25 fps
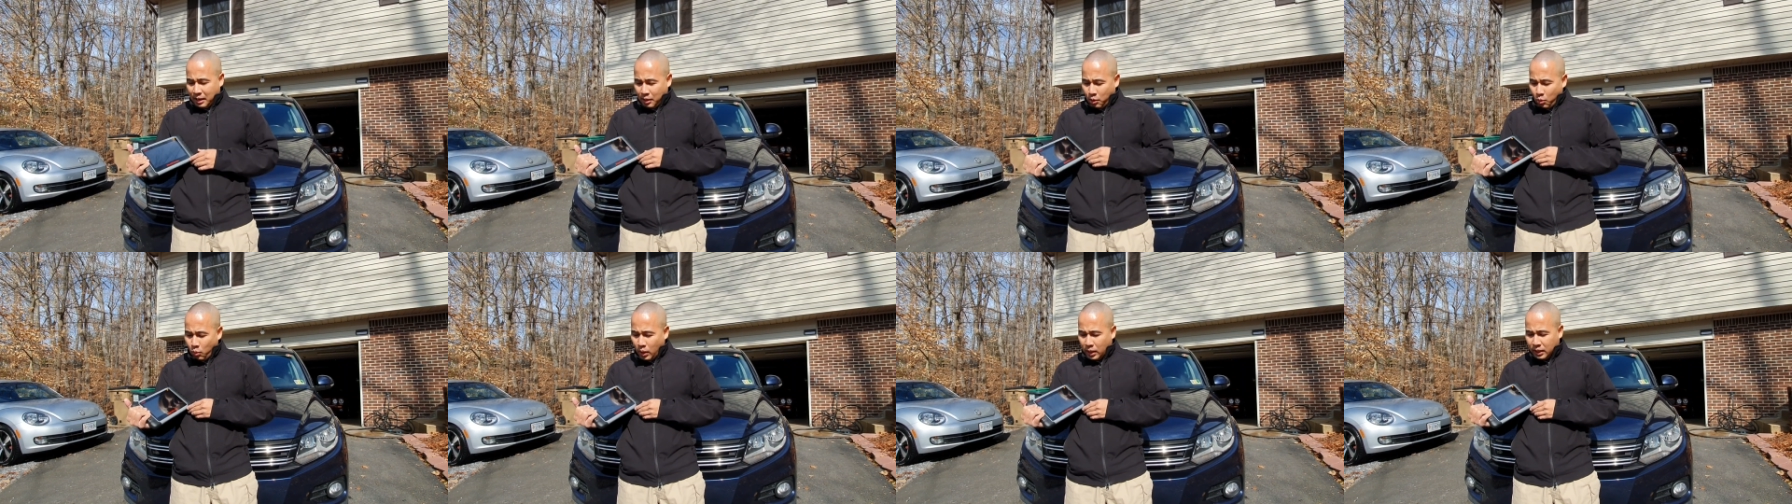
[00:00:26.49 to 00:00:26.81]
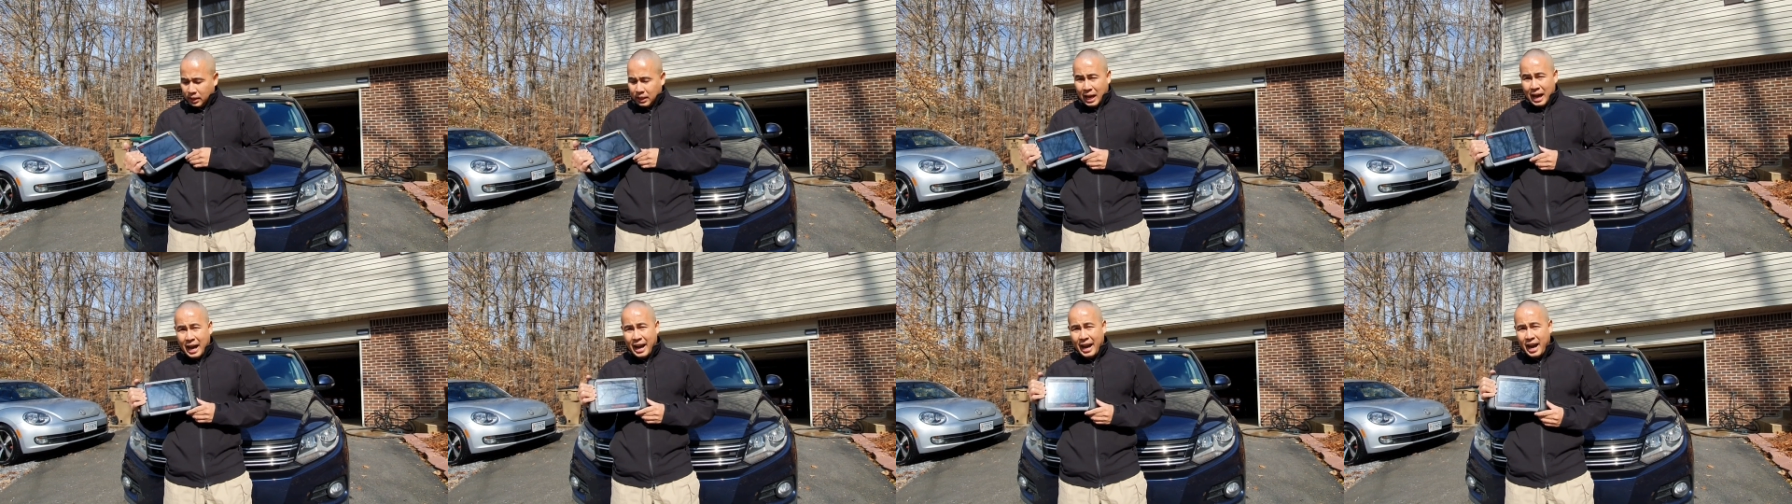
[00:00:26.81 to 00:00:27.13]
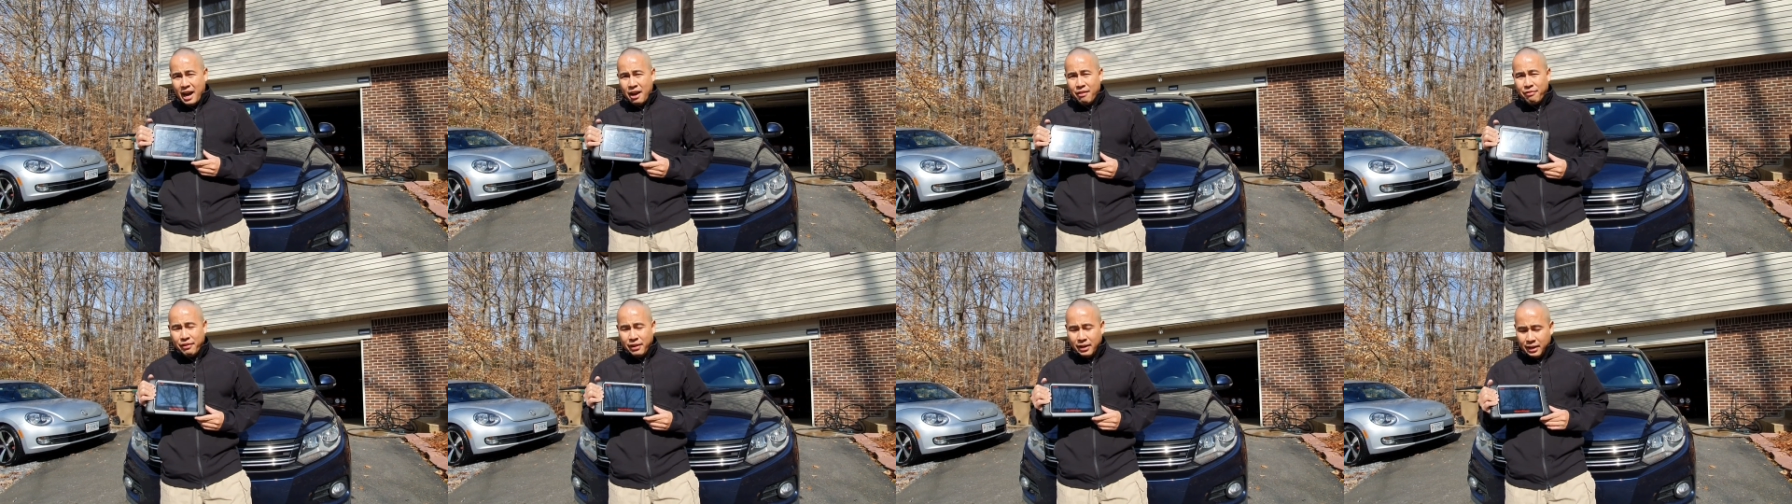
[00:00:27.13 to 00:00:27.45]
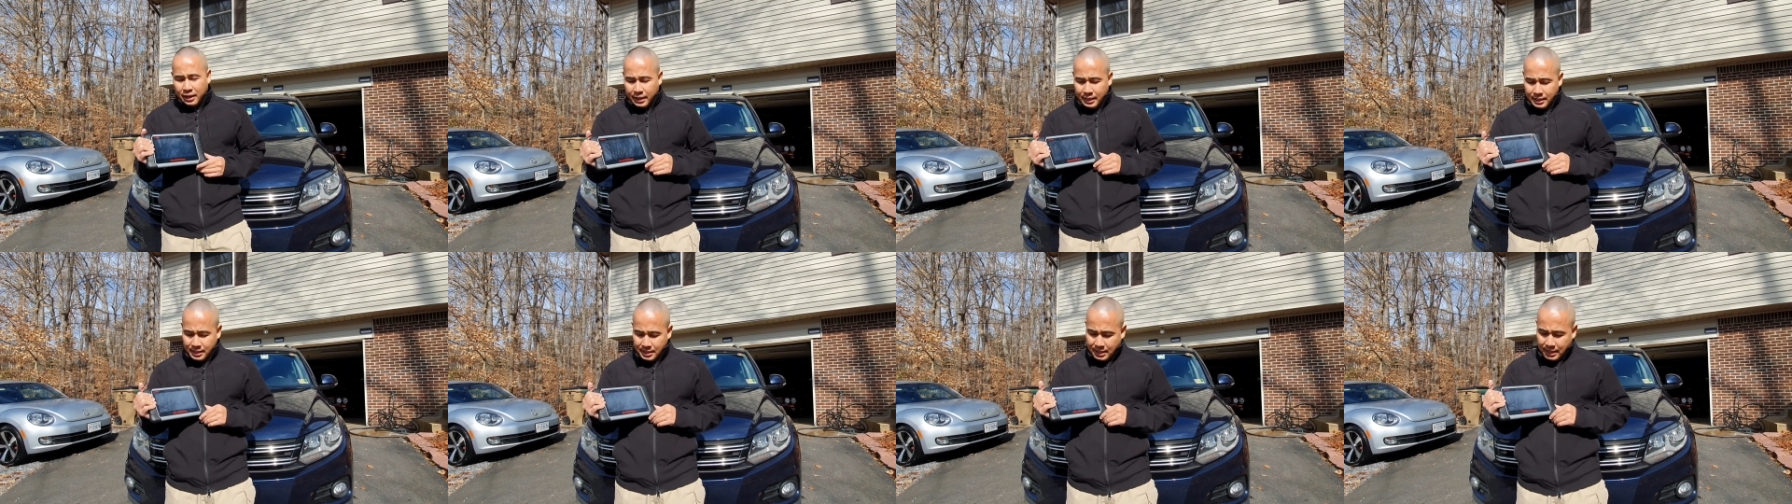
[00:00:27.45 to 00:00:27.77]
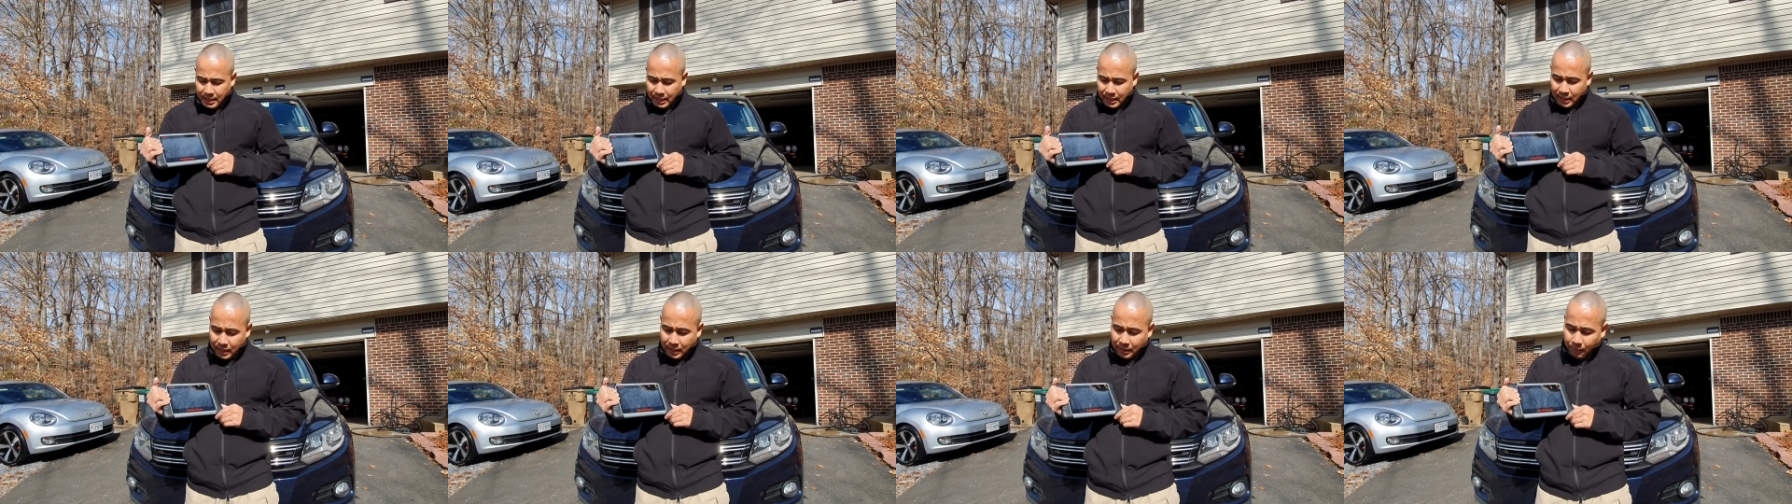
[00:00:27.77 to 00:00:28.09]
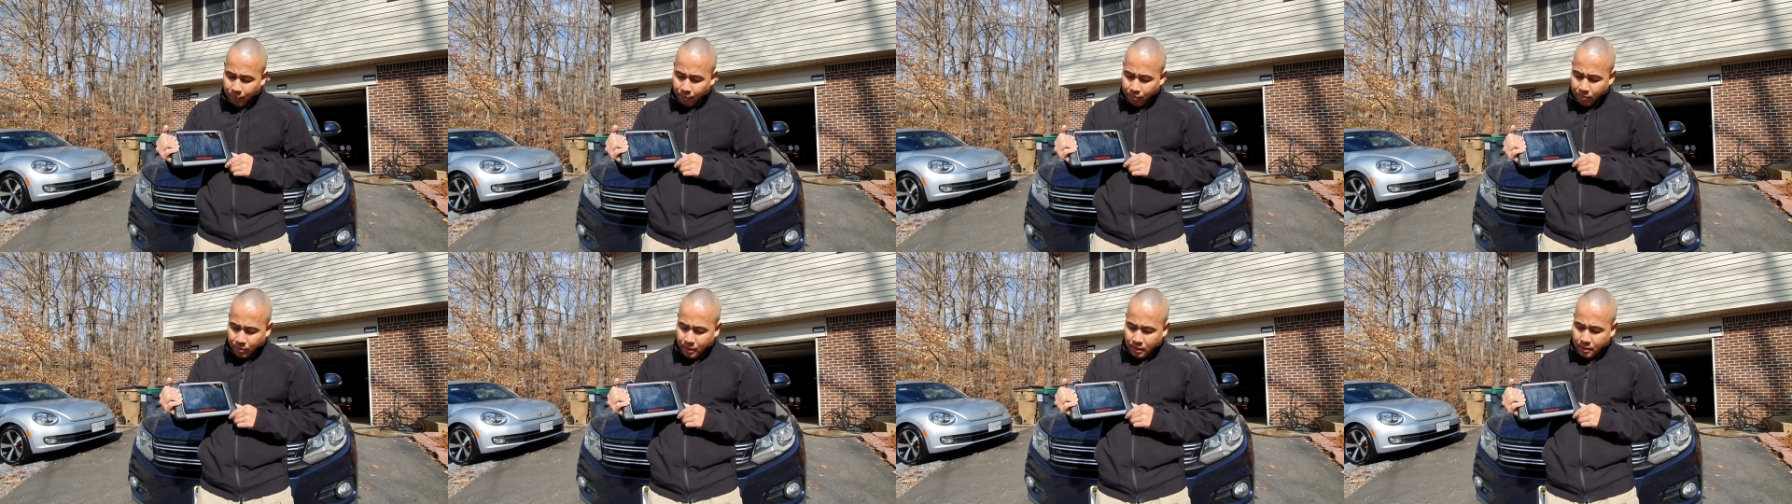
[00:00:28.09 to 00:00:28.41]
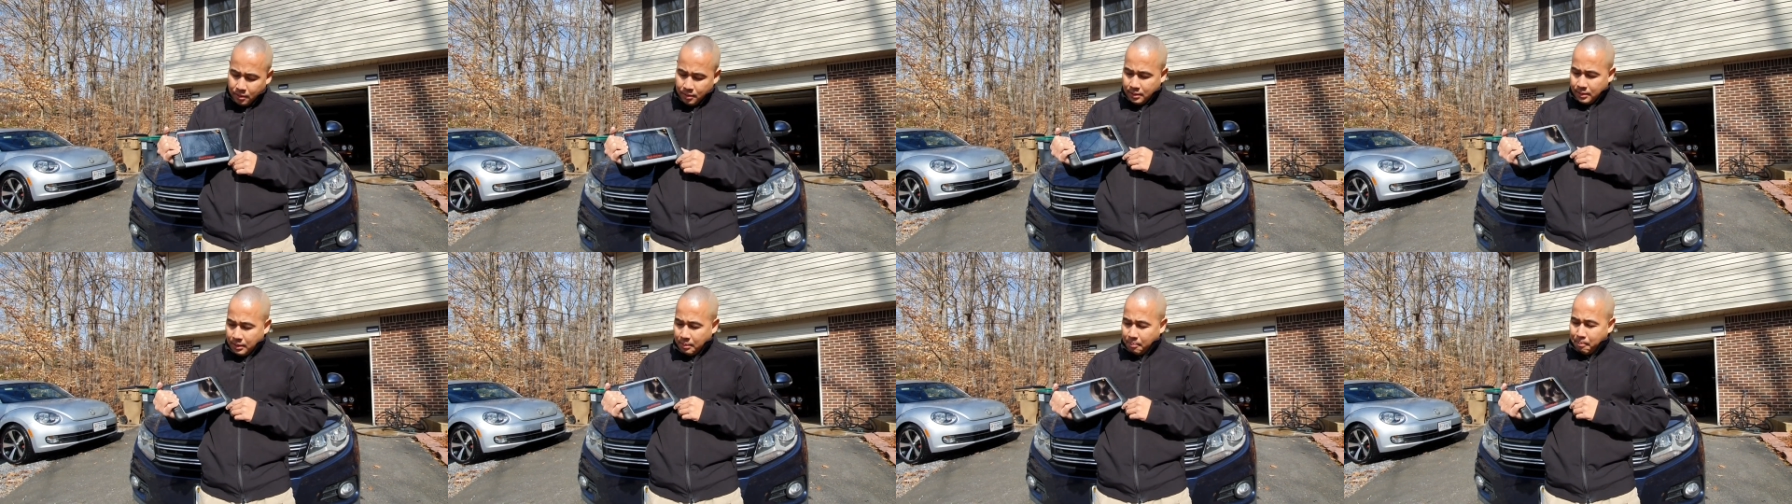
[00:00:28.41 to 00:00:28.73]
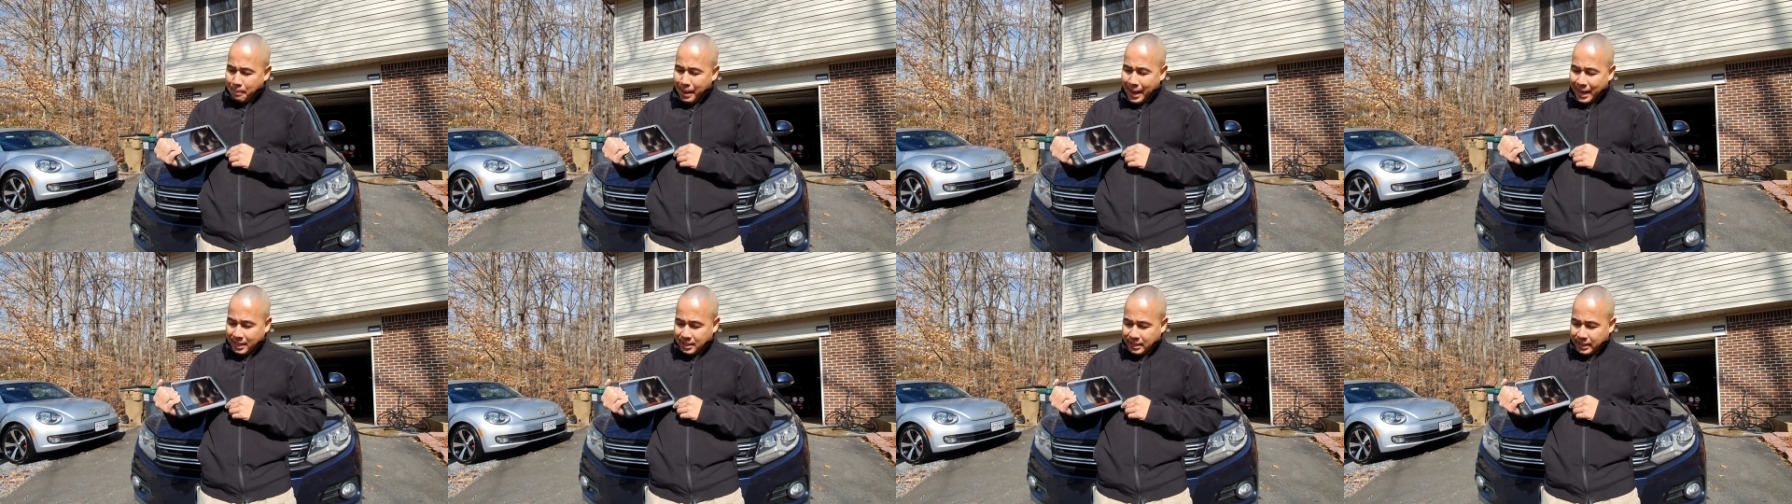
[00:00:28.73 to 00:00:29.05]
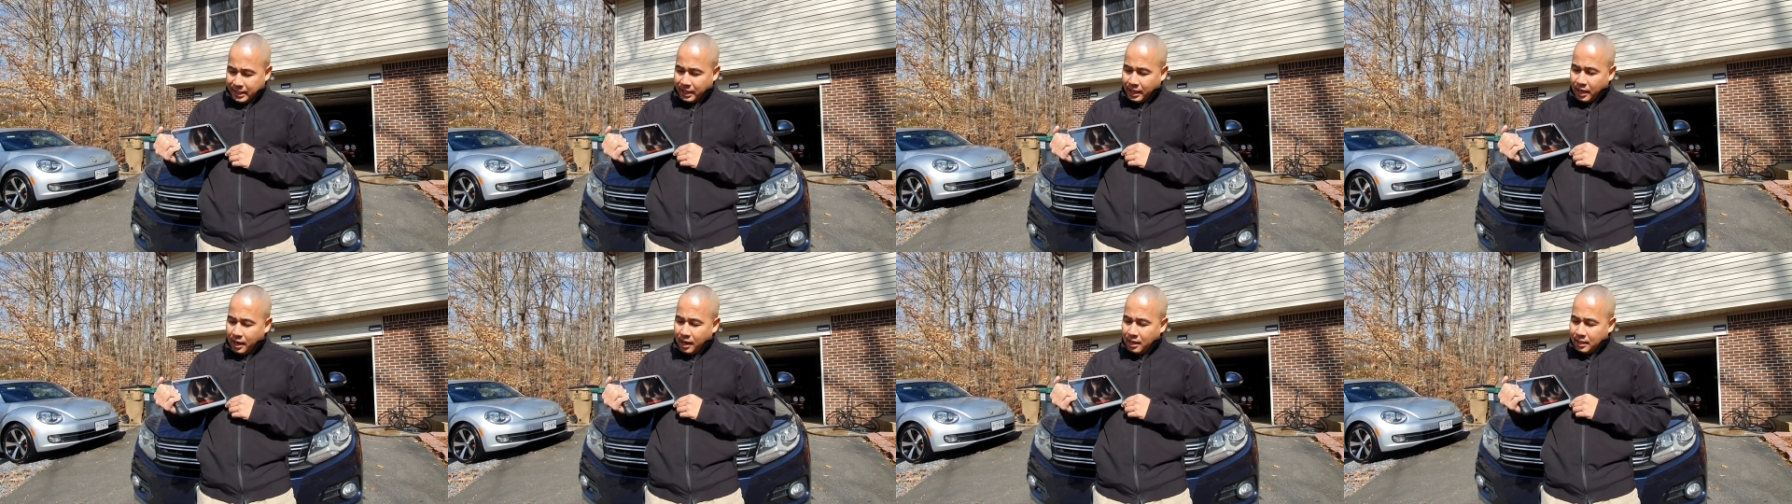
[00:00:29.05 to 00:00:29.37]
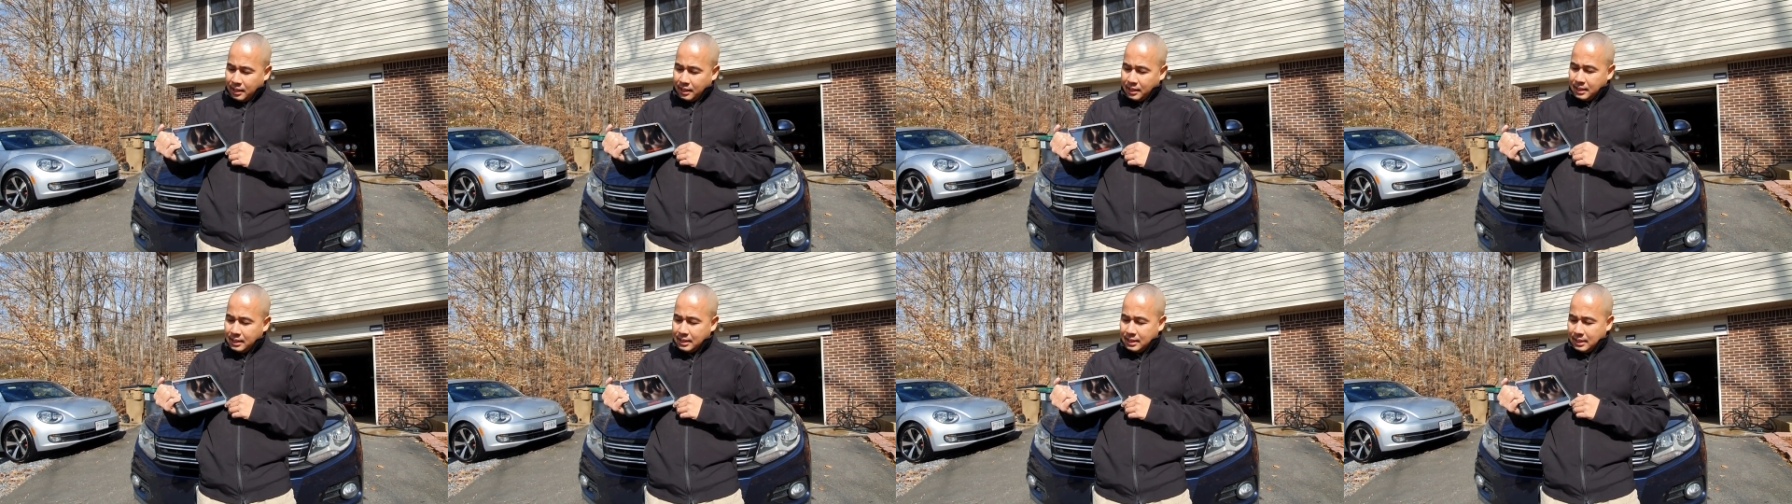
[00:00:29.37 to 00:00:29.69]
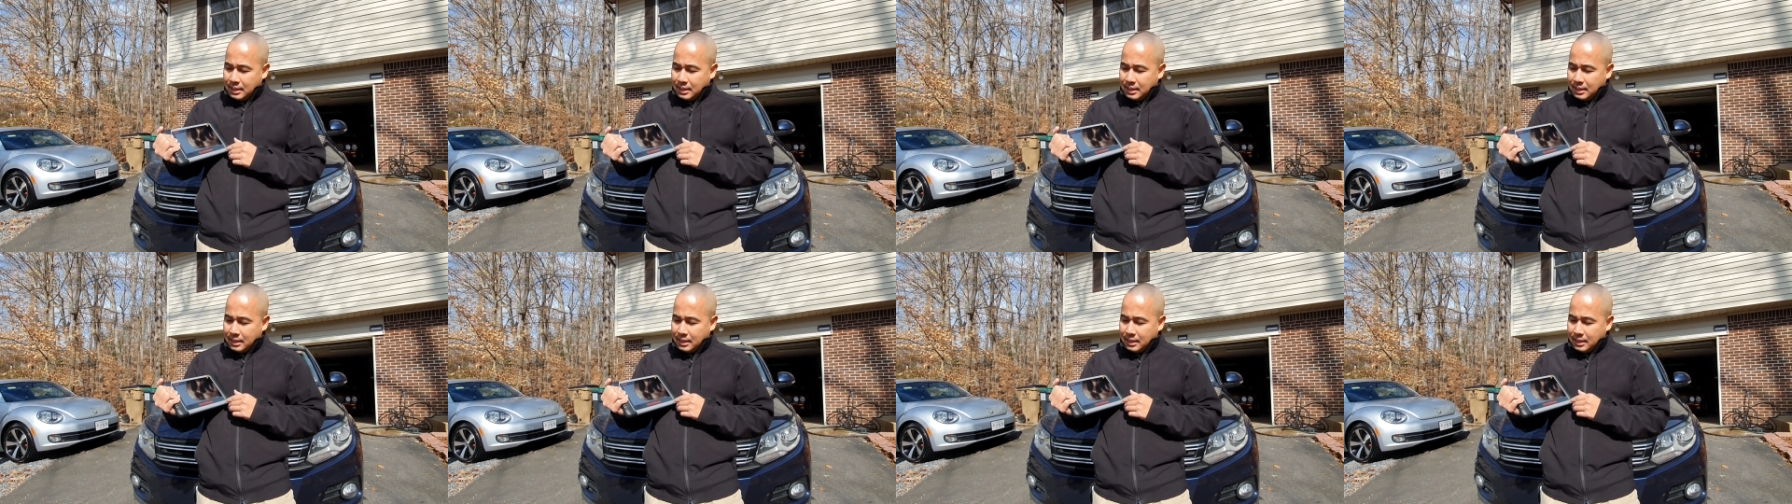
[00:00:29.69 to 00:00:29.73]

What I have here is the Maxicom,